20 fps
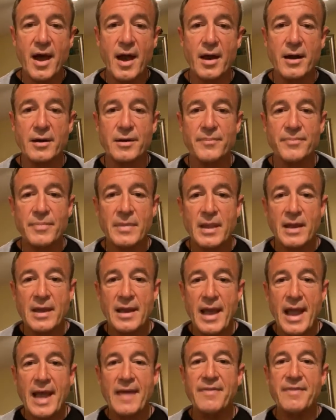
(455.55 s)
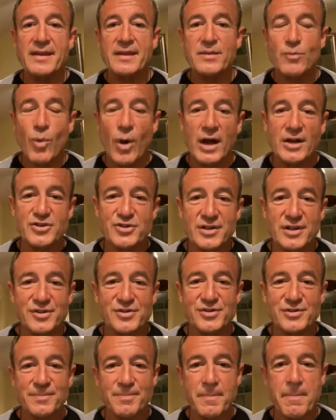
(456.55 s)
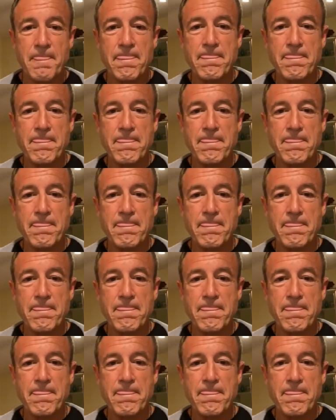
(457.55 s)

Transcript: are, and then watch this.